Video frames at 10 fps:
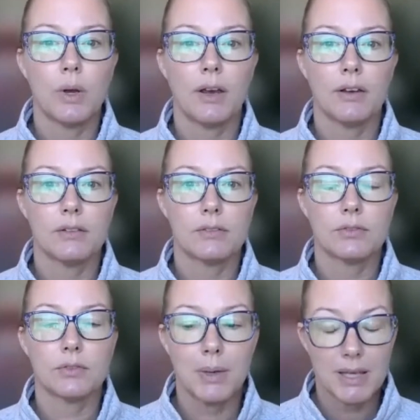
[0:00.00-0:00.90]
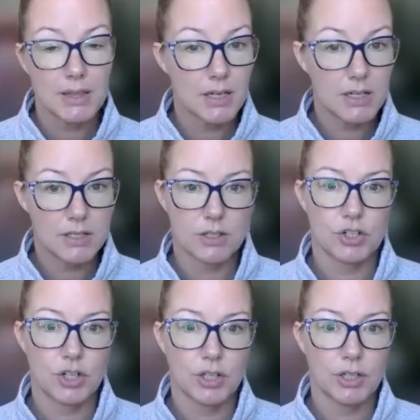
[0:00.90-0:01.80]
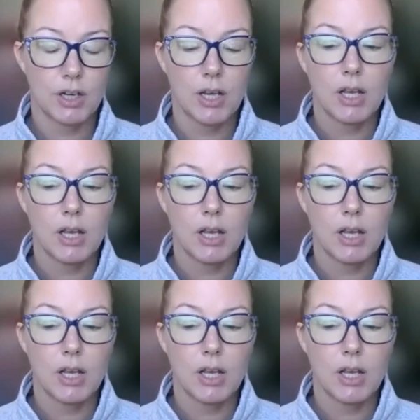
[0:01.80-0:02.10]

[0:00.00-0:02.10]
have made the decision